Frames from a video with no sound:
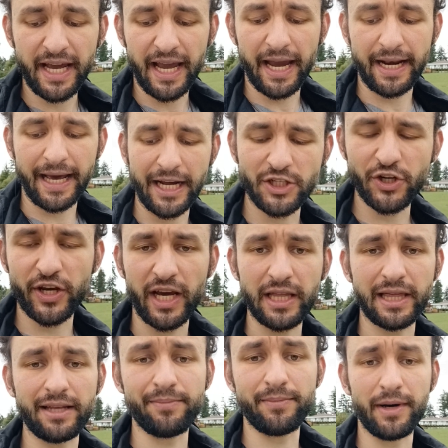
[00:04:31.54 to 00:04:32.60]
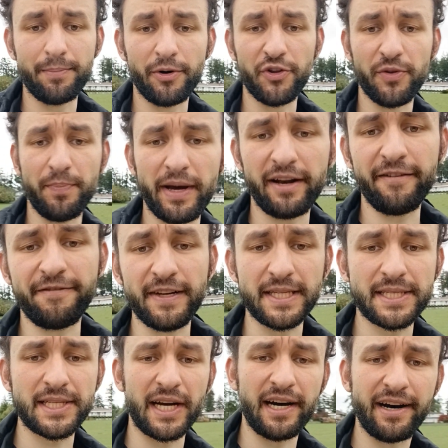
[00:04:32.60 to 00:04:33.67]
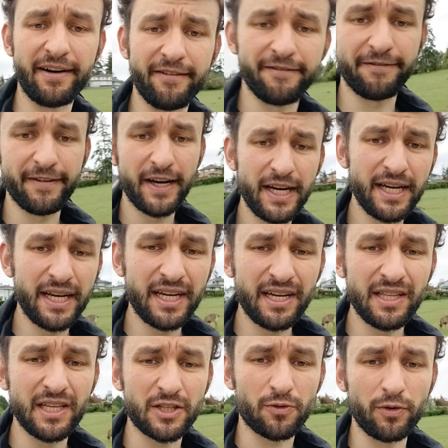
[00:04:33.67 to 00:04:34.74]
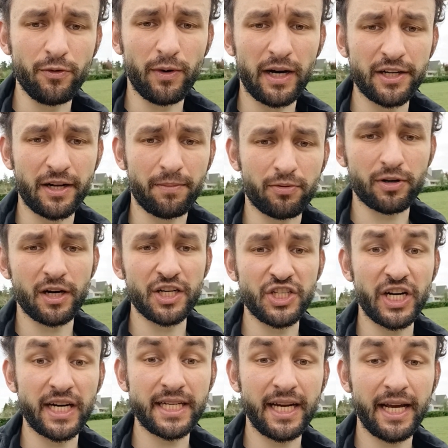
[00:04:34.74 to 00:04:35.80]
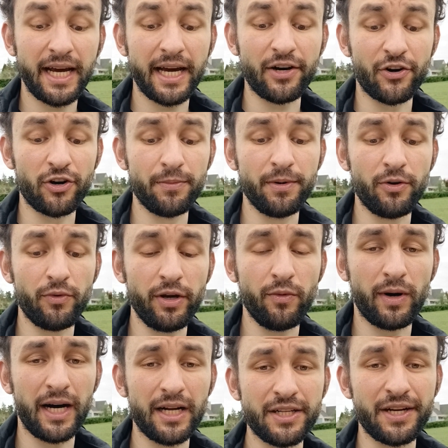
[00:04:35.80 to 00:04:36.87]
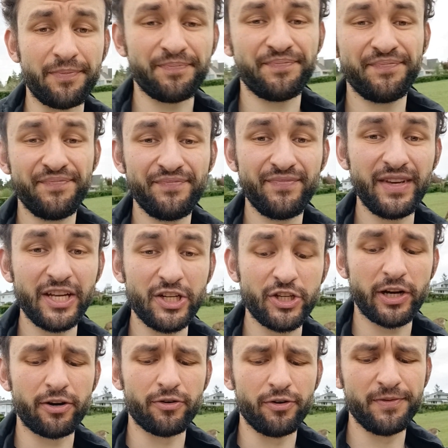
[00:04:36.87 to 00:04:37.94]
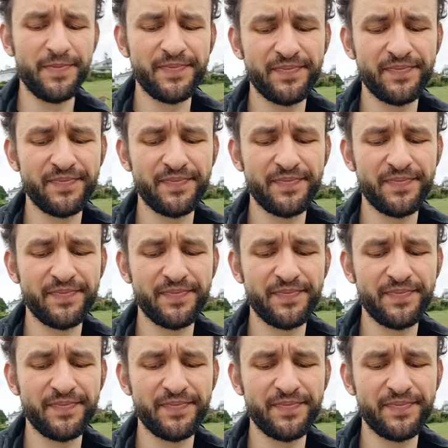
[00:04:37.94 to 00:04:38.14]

and educate them about the benefits of this rewilding project and urban rewilding in general.